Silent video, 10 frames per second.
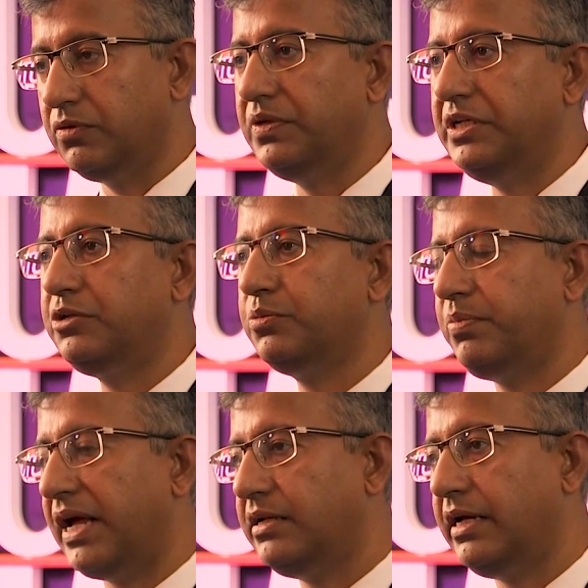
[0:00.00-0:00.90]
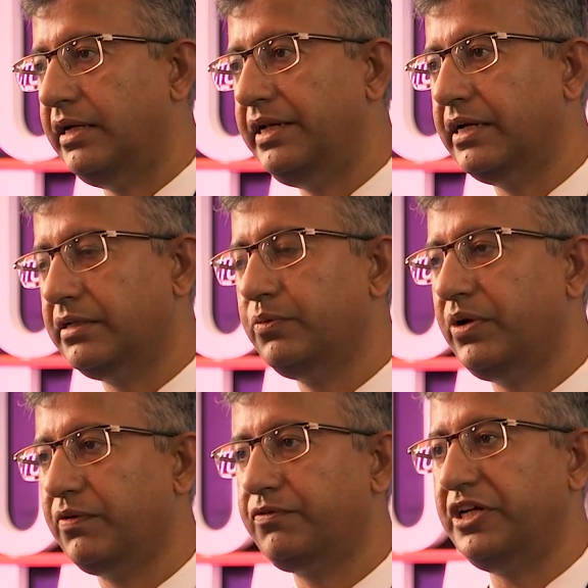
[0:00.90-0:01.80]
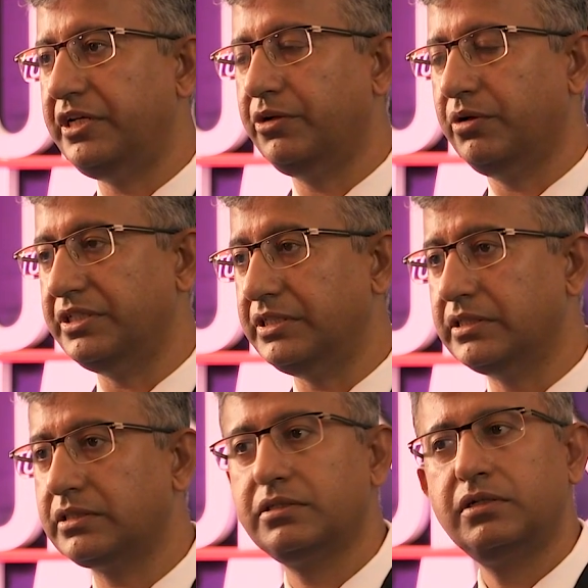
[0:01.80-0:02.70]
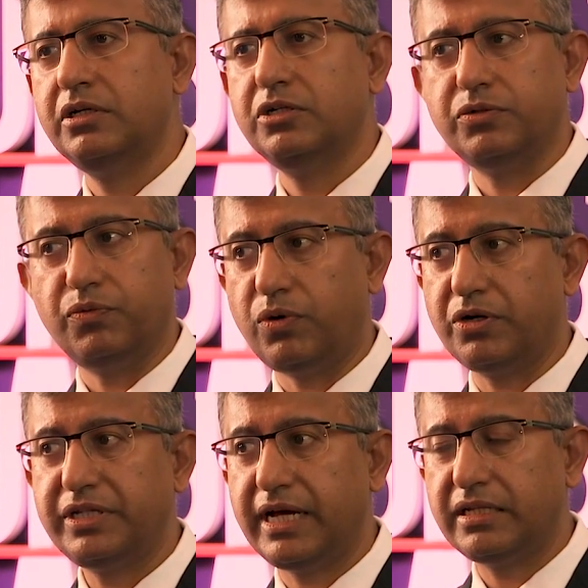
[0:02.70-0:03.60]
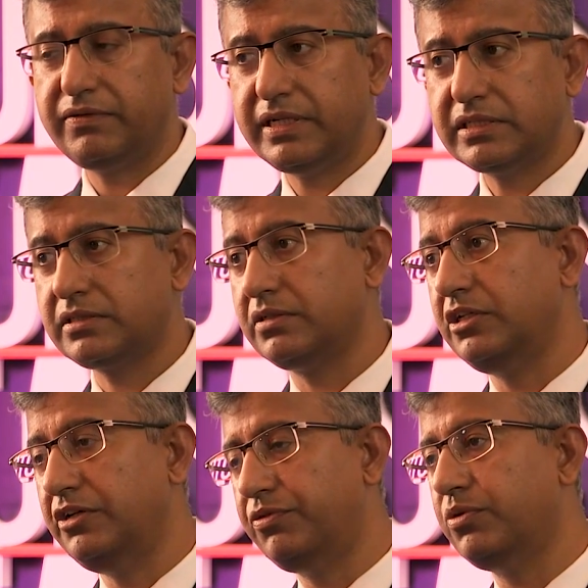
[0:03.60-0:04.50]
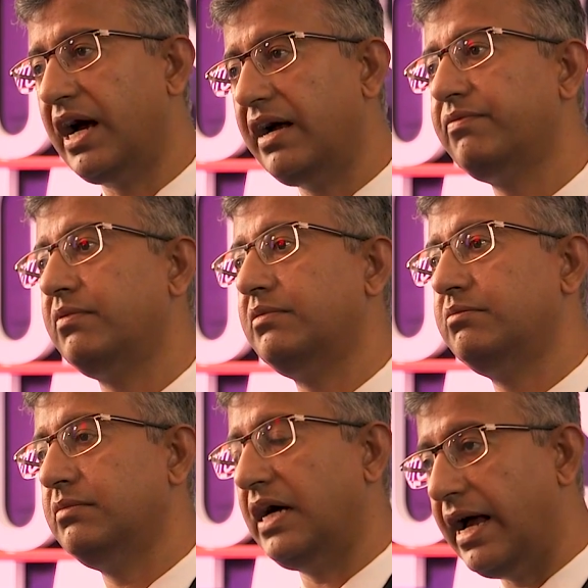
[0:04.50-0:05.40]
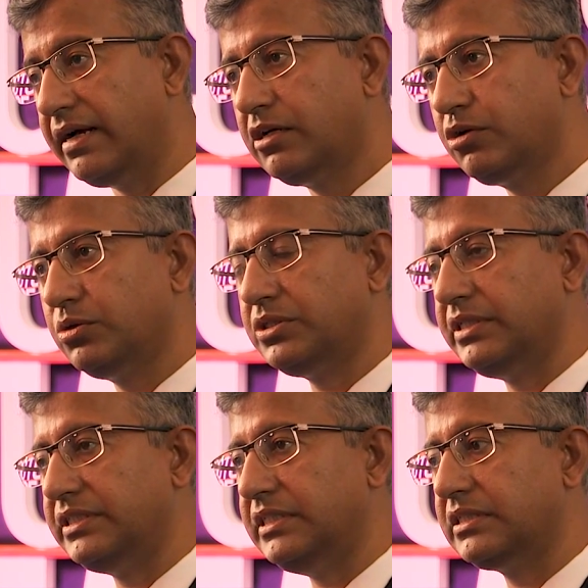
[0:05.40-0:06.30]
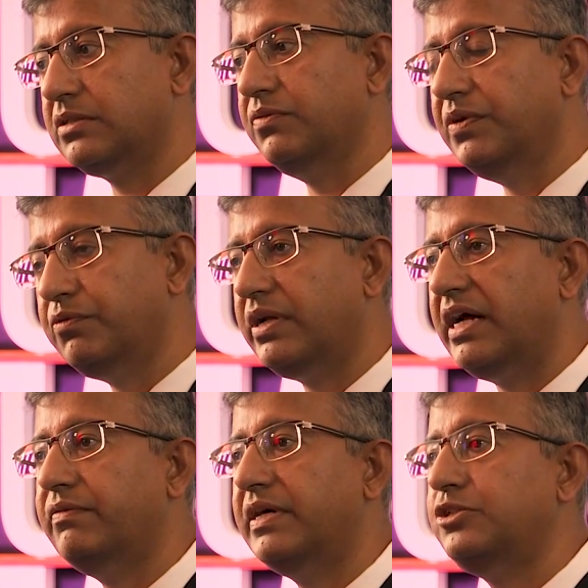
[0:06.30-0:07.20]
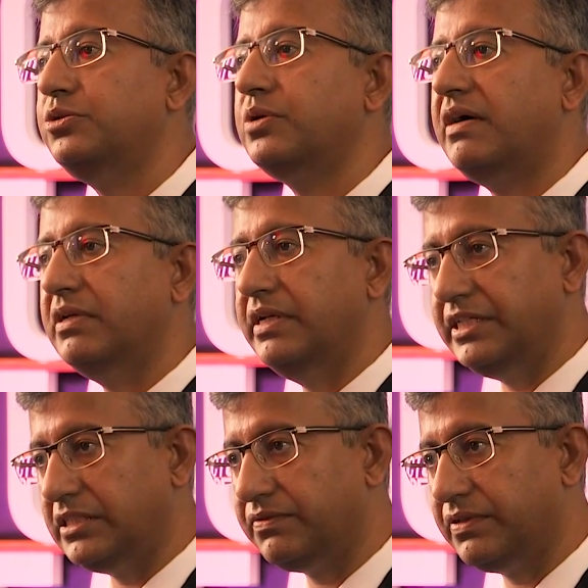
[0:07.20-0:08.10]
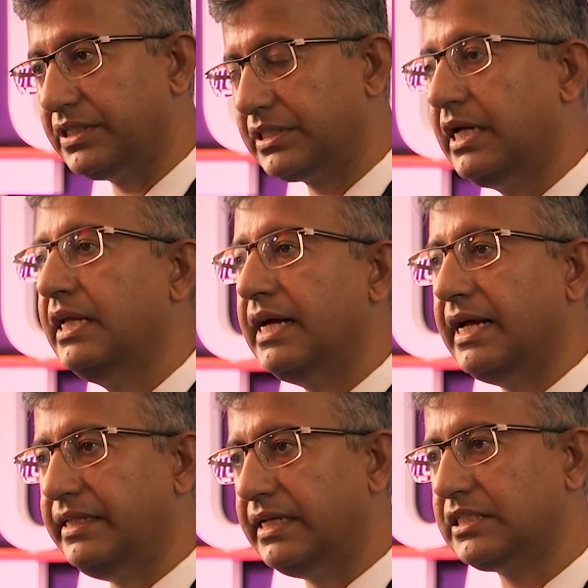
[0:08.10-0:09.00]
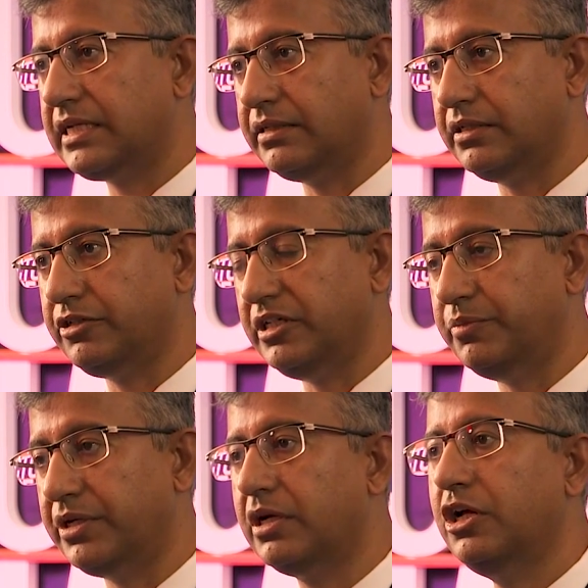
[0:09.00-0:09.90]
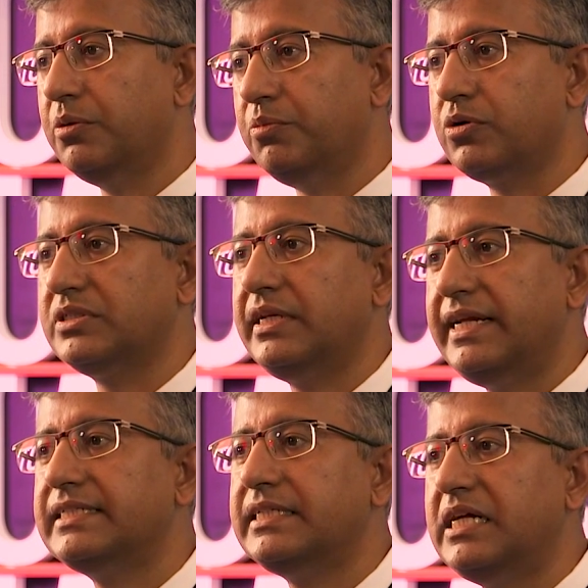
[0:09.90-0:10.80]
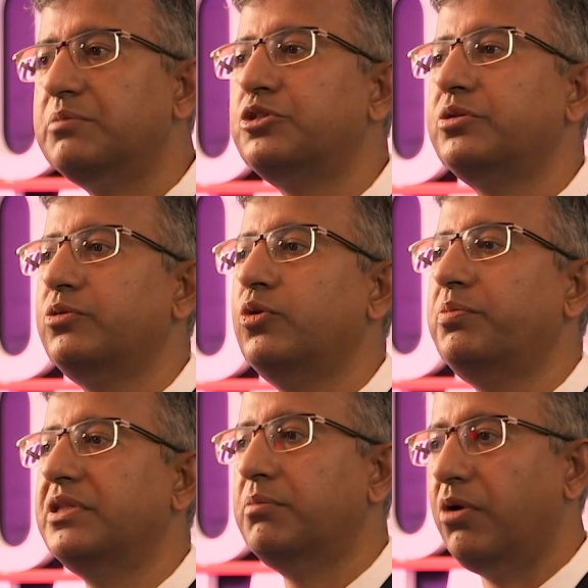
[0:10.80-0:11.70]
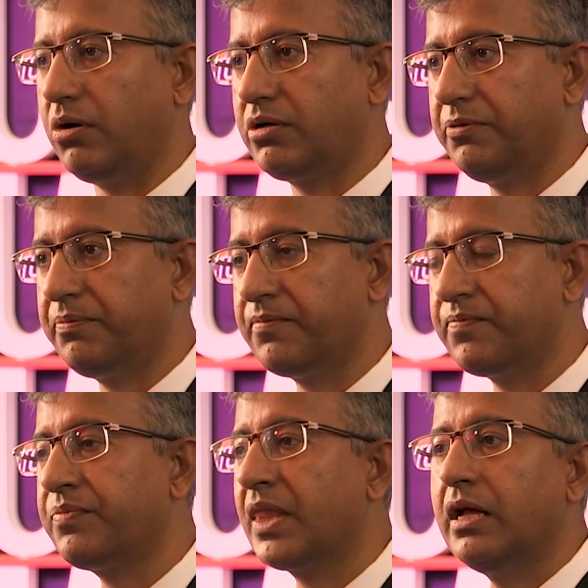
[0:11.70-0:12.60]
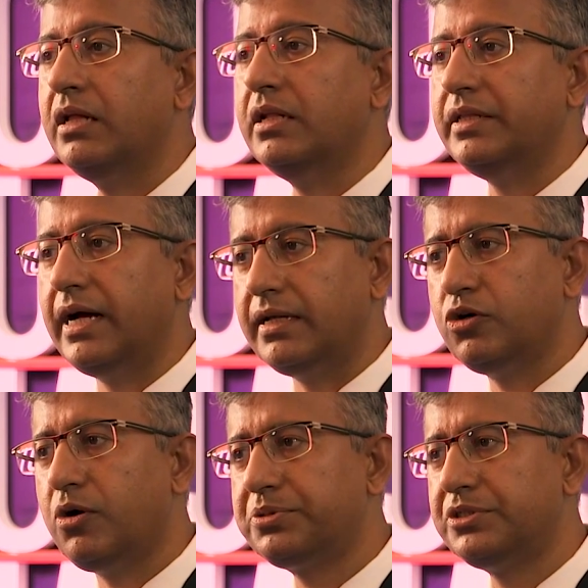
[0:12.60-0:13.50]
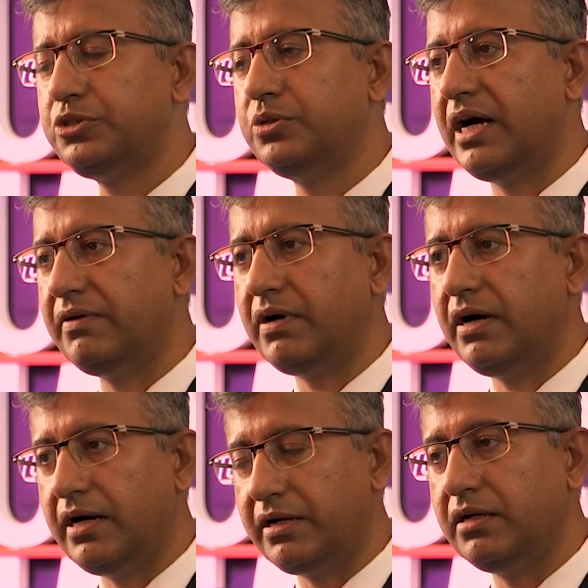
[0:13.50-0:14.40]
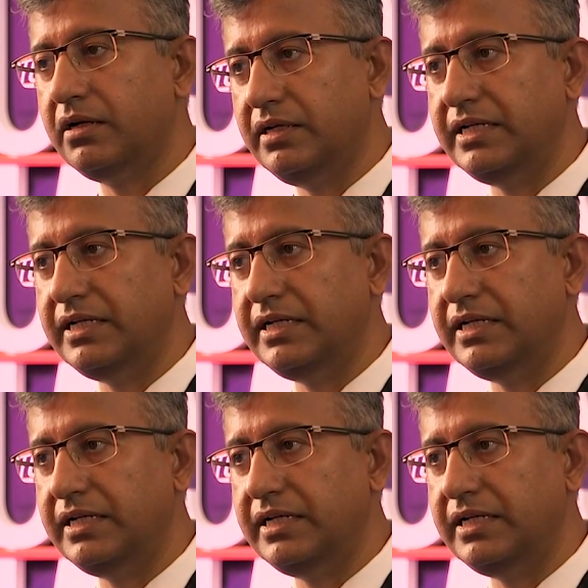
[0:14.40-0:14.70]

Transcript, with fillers: we need to plan any other way of treating your disease. What are the other ways? If you have angle closure disease, we would advise you to have a laser first and then start the treatment because the laser helps to open the block. The other options you have are a